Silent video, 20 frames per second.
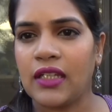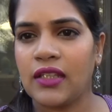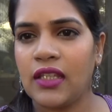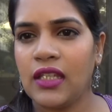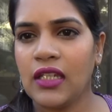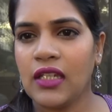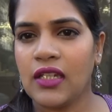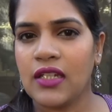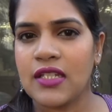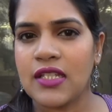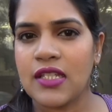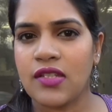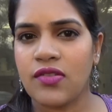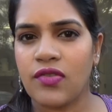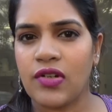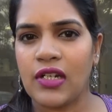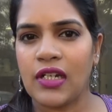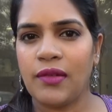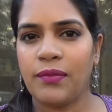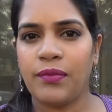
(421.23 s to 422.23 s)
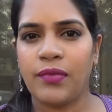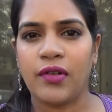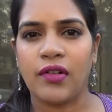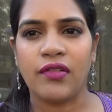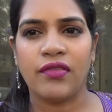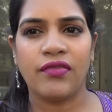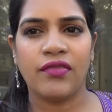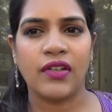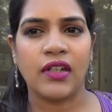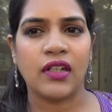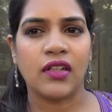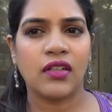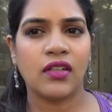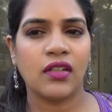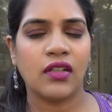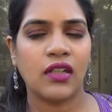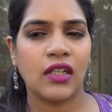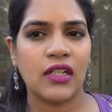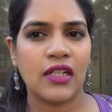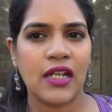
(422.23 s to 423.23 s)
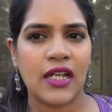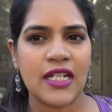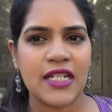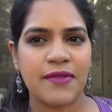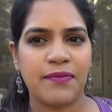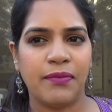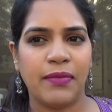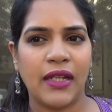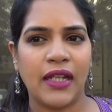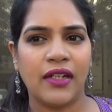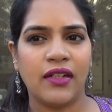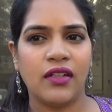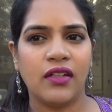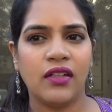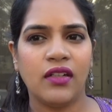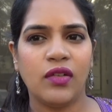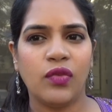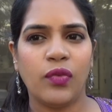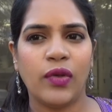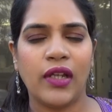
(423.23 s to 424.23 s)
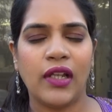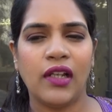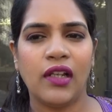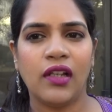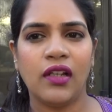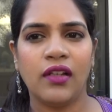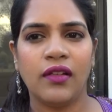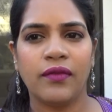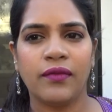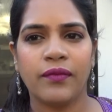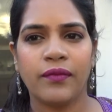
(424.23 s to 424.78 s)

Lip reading: I think it's really perfect. It has blended well.